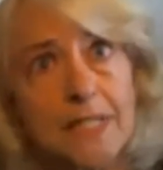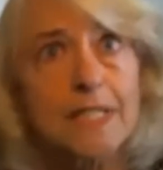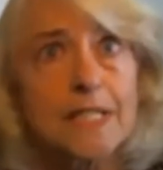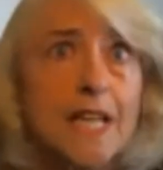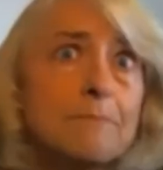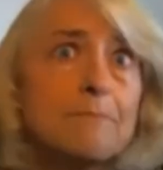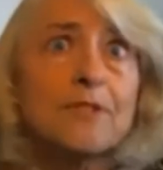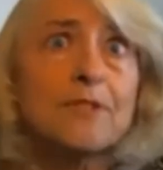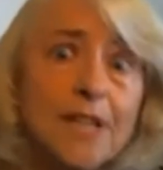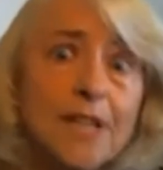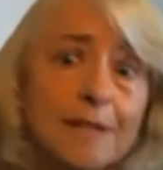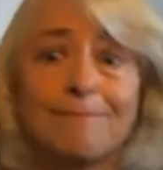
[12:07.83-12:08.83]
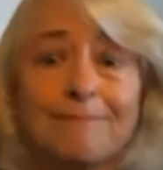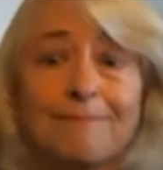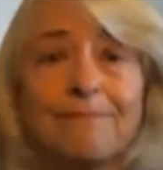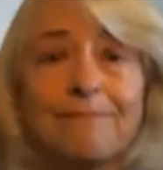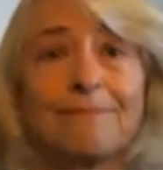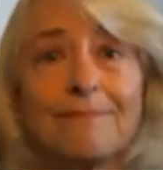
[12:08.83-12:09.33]
ten percent,
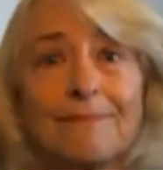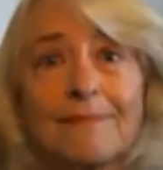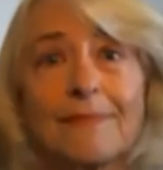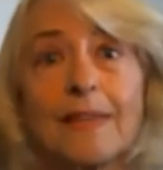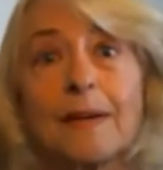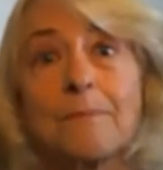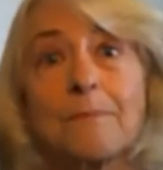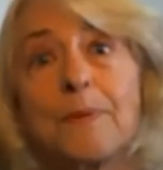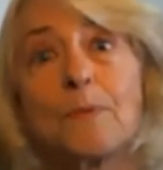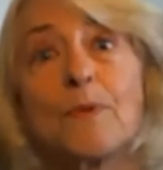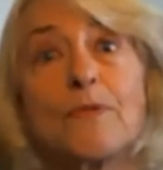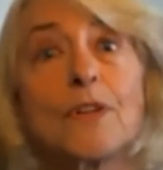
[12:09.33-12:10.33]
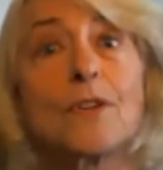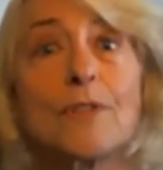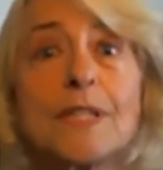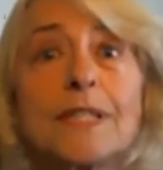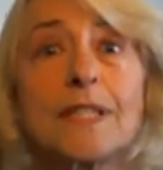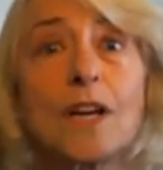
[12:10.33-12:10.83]
but we've
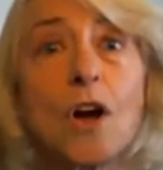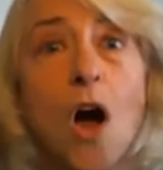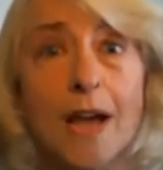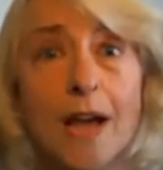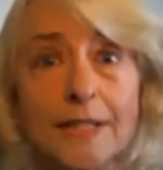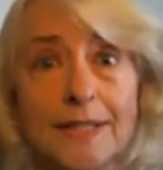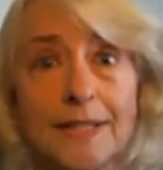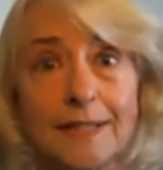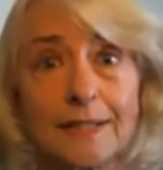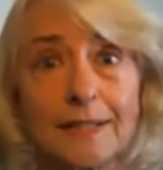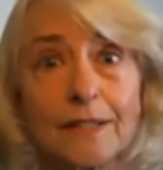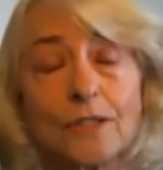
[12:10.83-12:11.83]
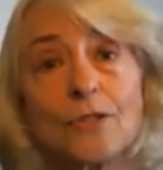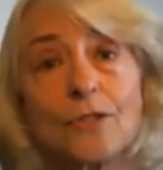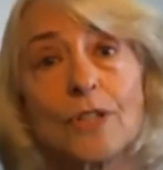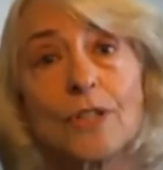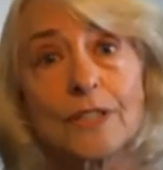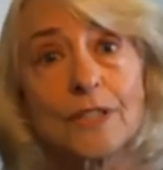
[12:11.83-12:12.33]
increased the cost to
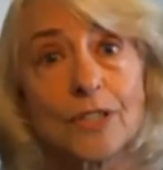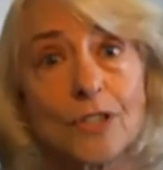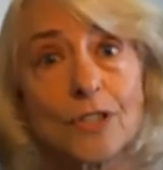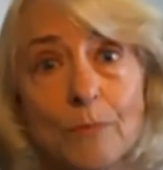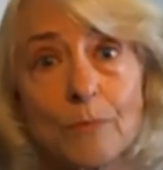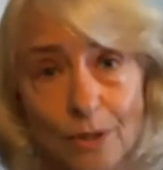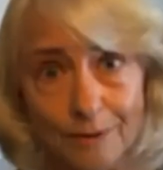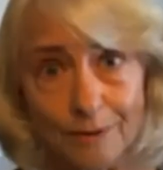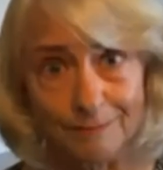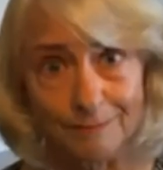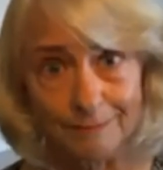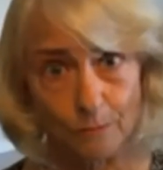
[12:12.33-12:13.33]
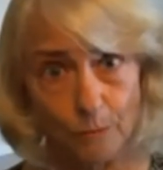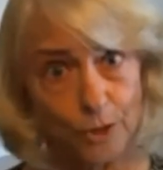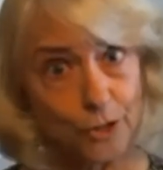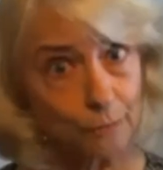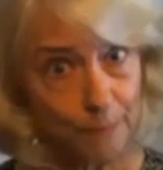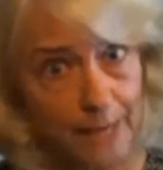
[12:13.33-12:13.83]
the consumer, what
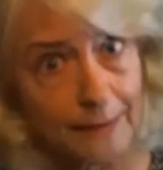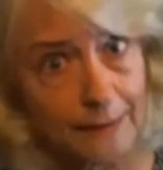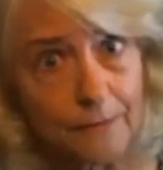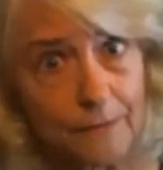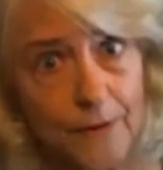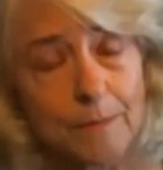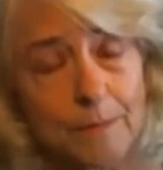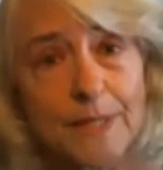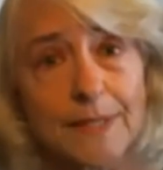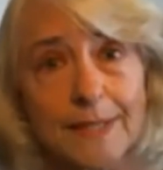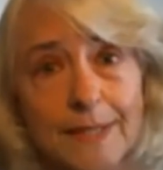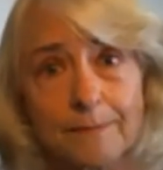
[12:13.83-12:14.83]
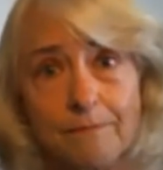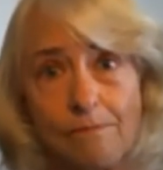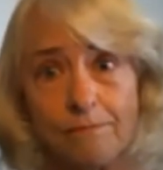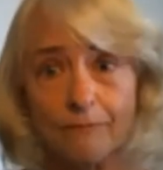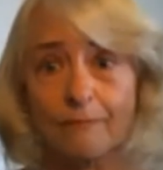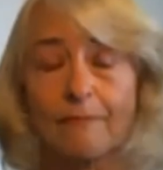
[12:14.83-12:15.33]
you pay at the pharmacy,
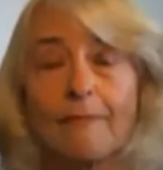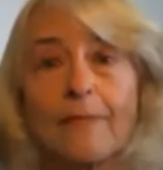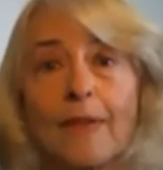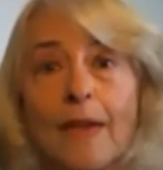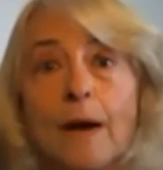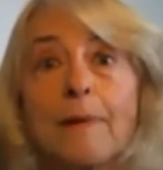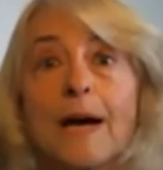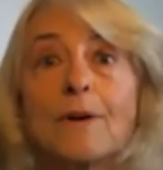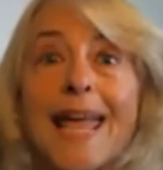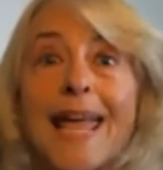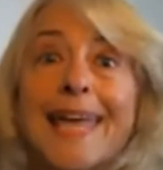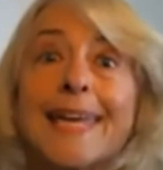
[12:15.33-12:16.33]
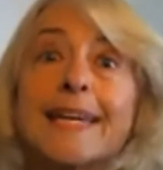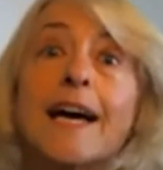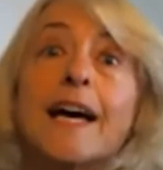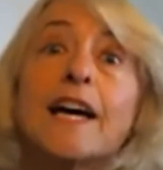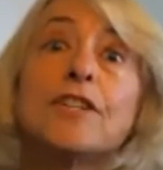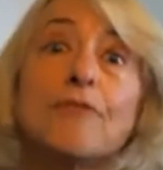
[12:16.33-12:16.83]
about eight
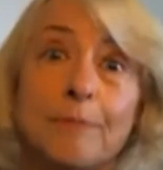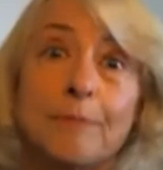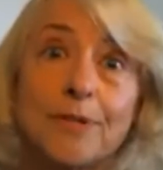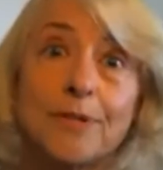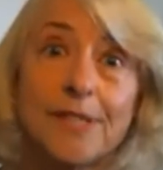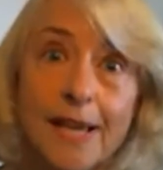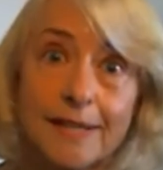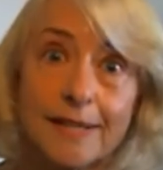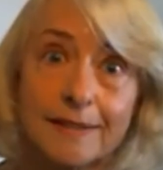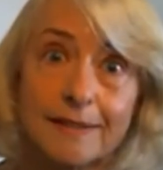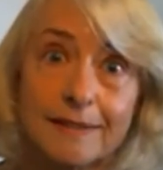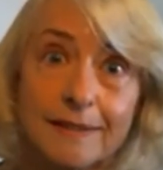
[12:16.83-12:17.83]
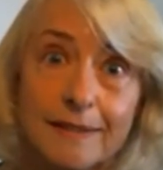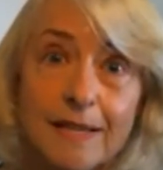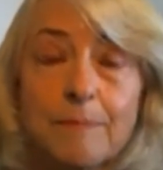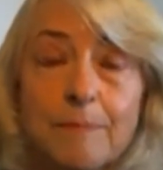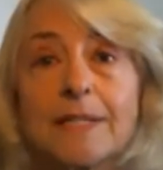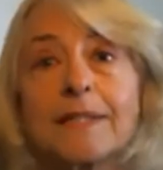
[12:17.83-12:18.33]
hundred percent,
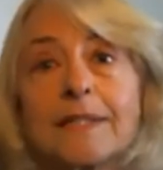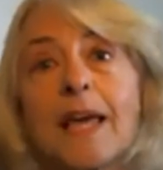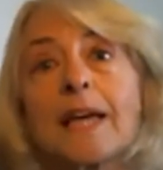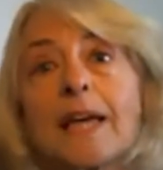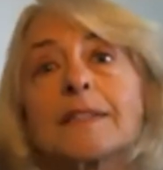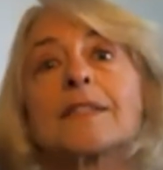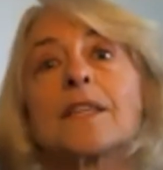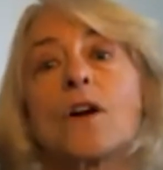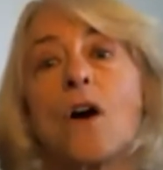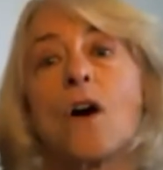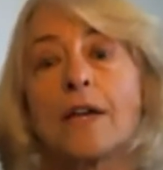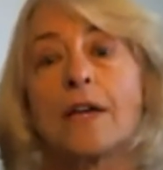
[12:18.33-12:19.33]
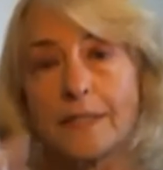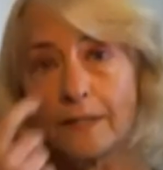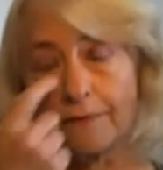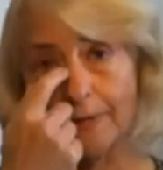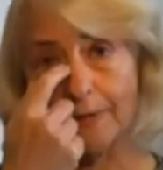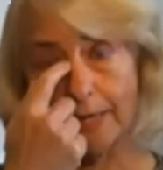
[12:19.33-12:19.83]
because that's the cost
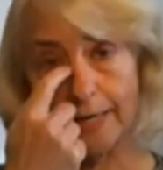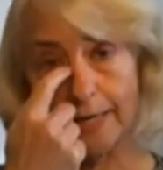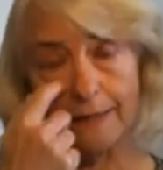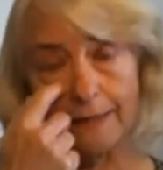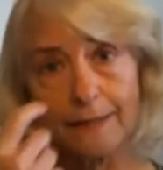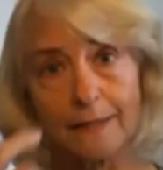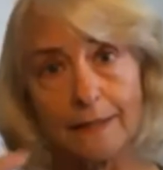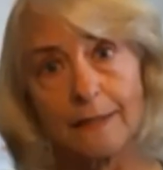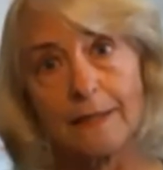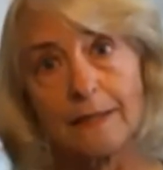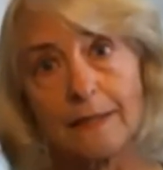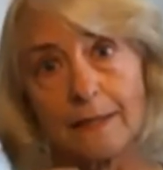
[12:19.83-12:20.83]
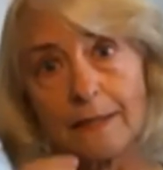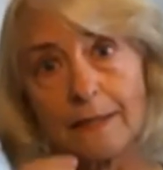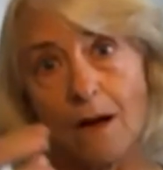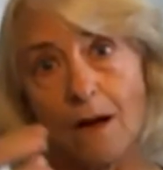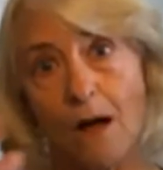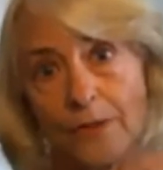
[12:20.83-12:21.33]
of getting
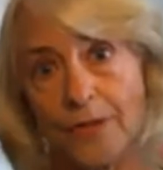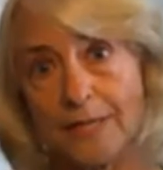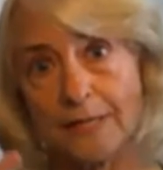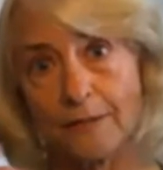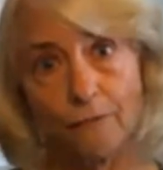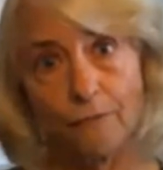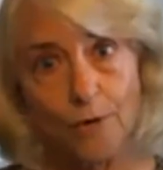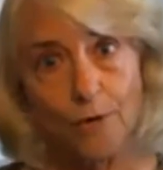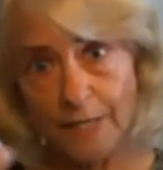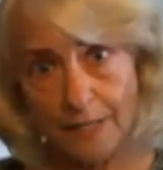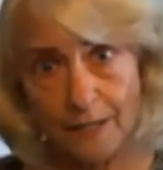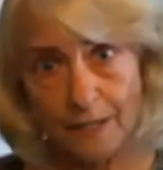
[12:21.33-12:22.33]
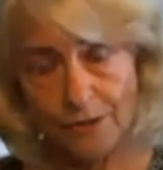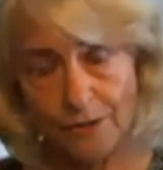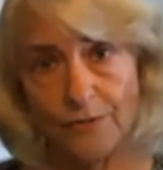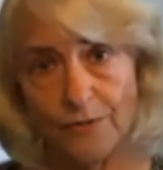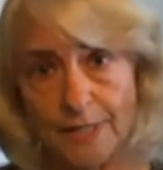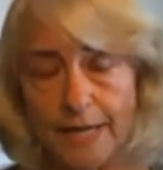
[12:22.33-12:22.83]
all these fourteen years
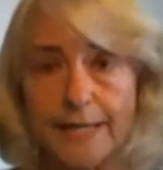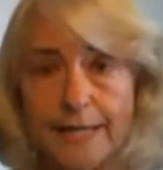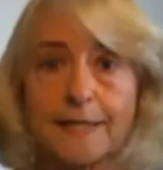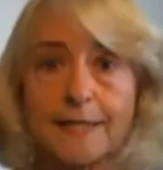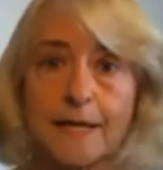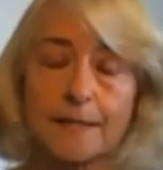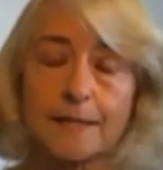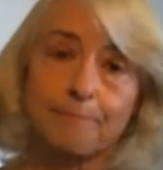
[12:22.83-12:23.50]
of studies done.